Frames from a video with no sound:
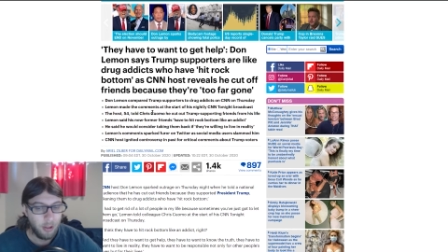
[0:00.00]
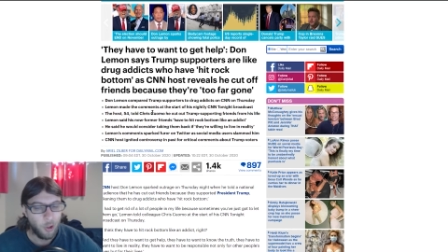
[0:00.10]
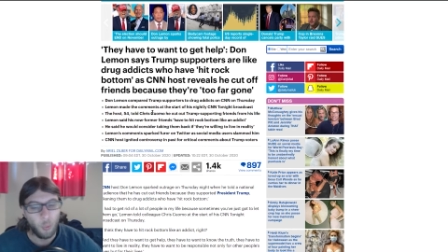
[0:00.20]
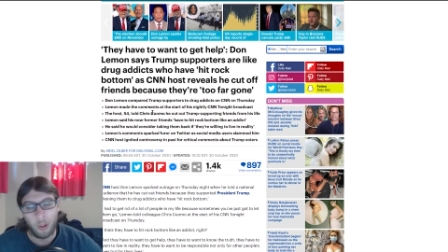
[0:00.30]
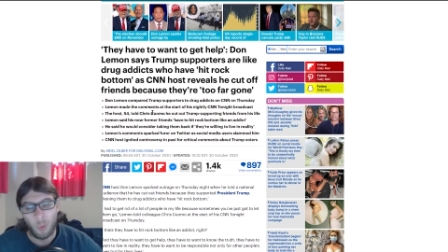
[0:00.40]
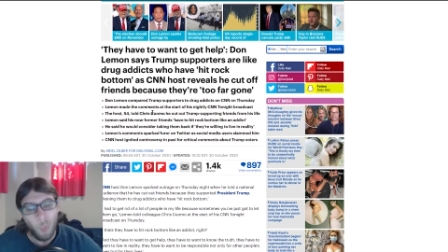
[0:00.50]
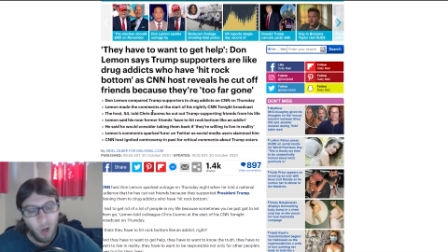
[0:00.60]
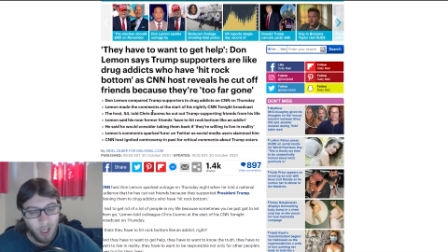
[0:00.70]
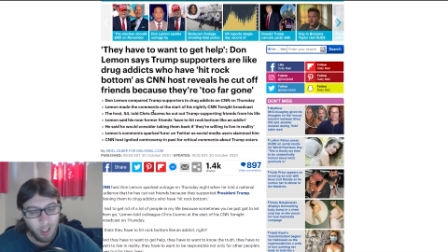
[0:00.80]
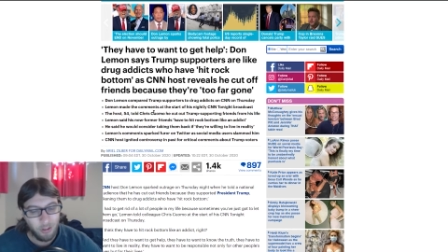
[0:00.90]
don't really
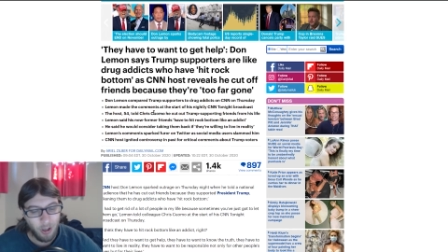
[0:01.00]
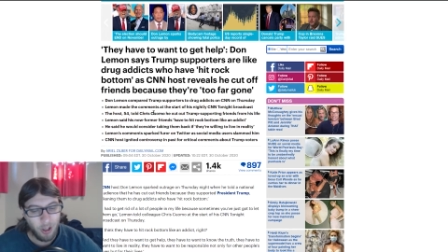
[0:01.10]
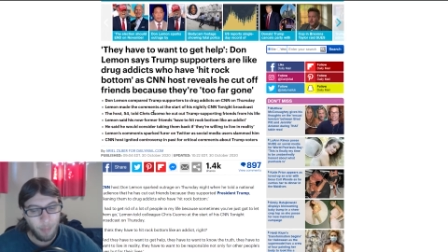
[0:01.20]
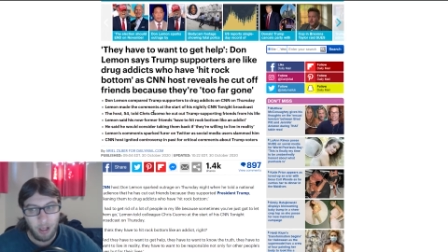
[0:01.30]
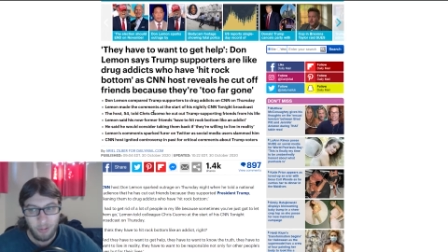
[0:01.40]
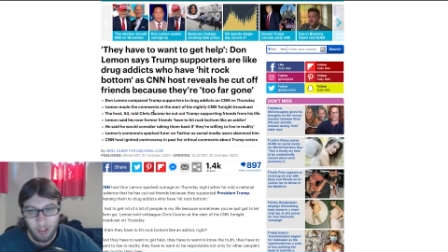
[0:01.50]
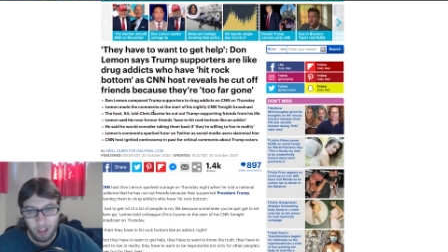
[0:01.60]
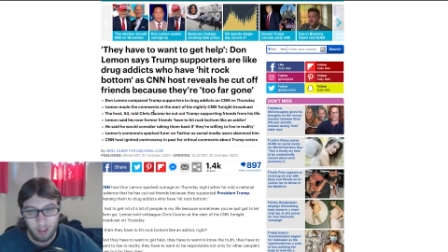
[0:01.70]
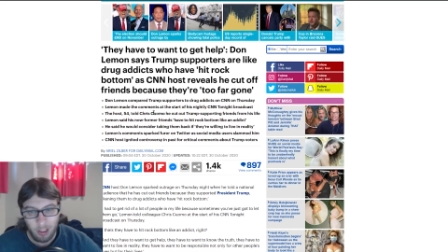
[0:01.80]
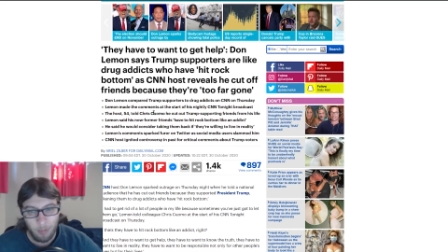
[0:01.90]
want to talk about
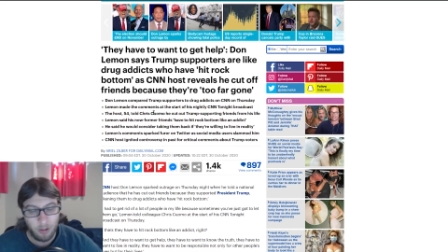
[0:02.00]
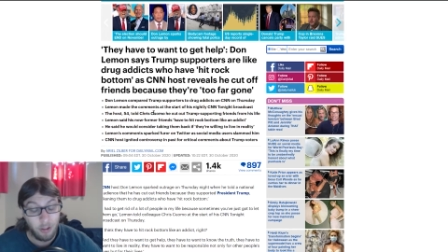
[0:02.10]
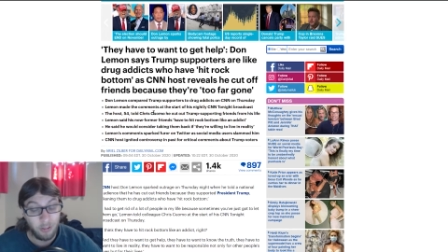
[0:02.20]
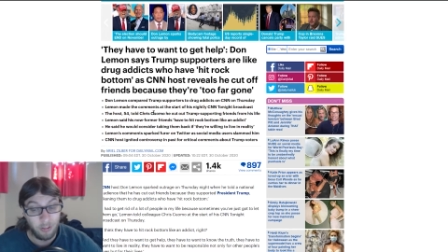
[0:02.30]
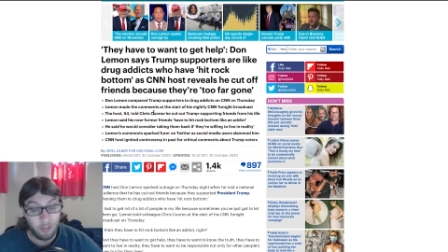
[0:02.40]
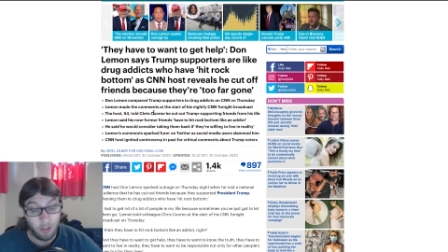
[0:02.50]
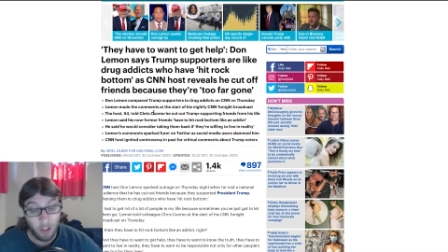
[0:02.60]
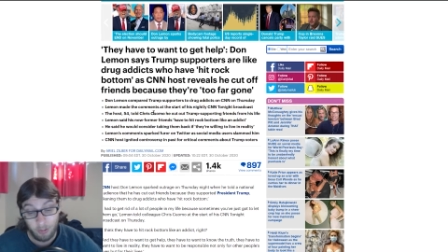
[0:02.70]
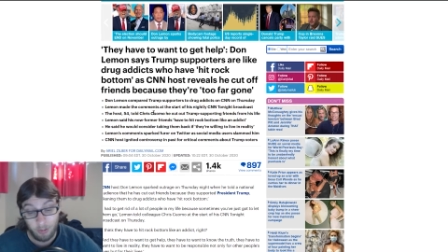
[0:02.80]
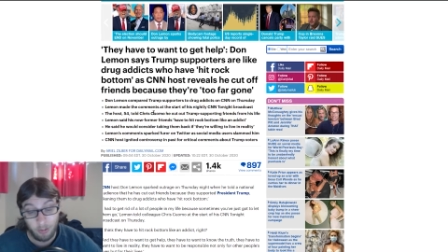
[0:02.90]
Don Lemon because he
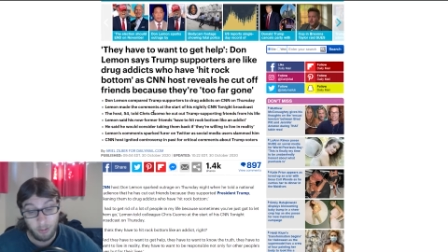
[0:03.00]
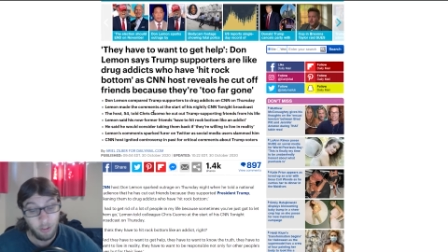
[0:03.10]
sucks.